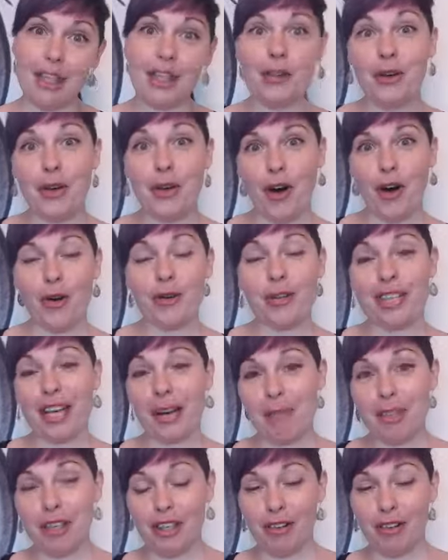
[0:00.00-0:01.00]

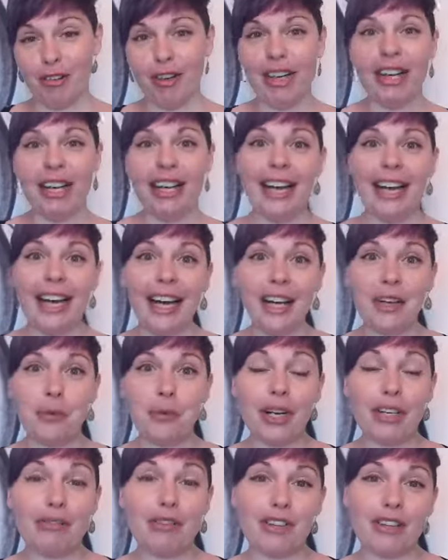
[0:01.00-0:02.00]
WOW. And
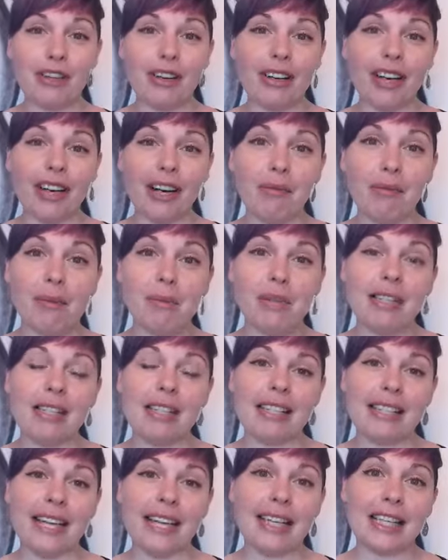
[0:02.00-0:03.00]
wondrous online women
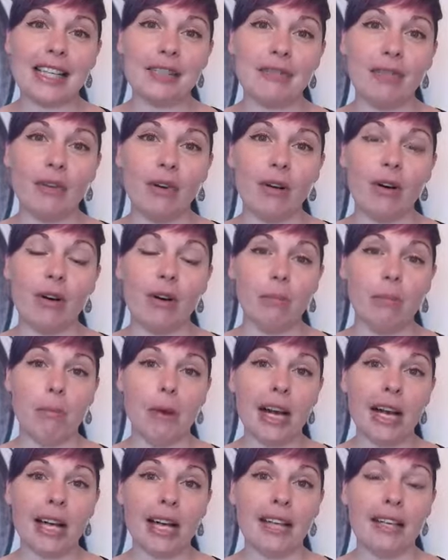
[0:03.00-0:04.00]
stands for
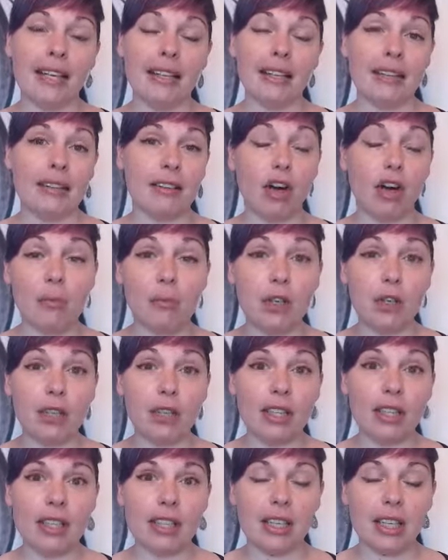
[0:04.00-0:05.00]
my
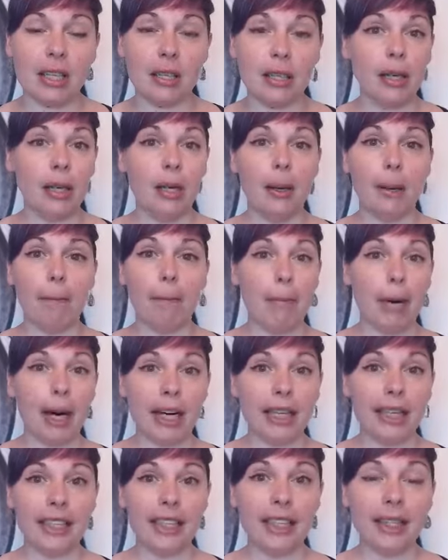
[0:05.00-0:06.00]
community,
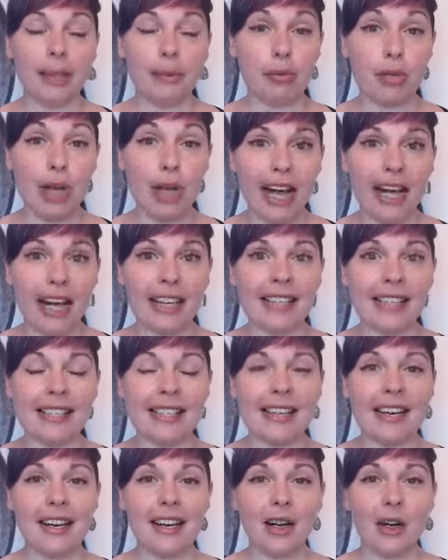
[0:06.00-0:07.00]
my
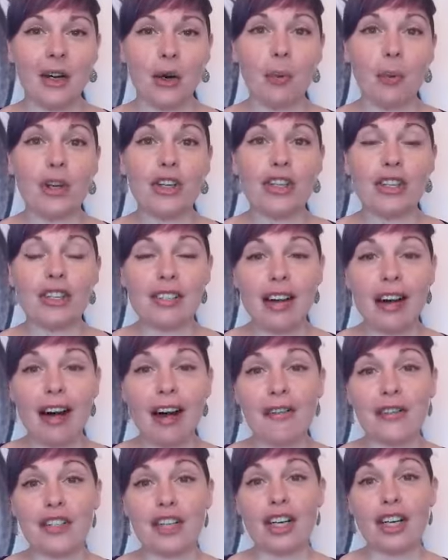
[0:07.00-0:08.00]
brand, which is
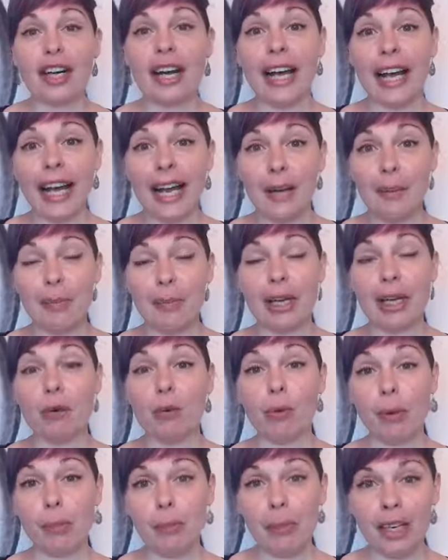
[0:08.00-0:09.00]
after helping
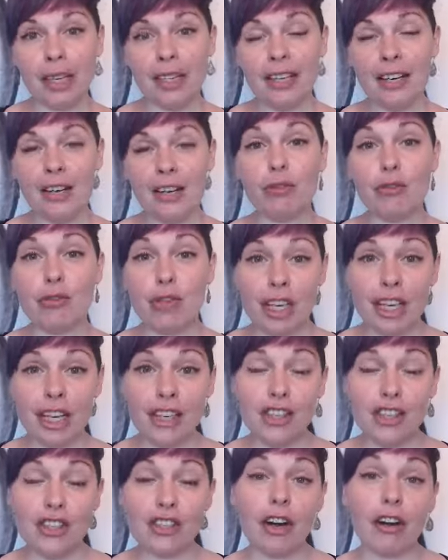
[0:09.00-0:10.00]
women
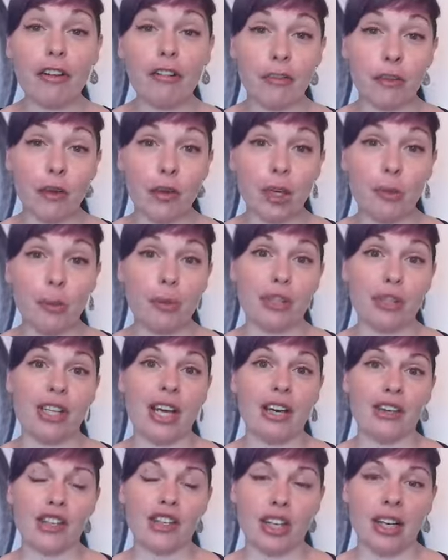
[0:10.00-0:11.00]
reach their full
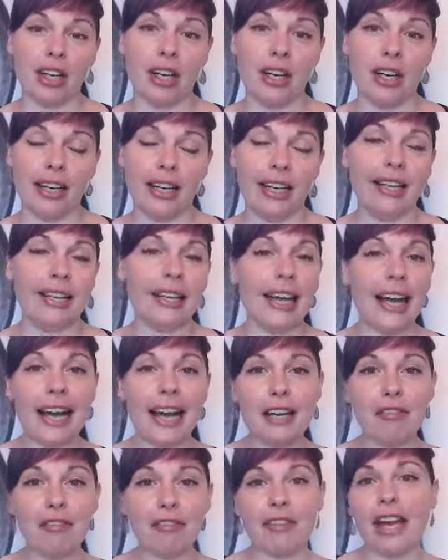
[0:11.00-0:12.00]
potential in
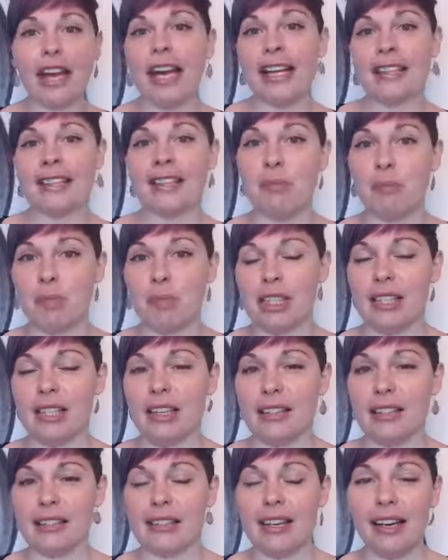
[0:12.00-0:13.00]
life and in business.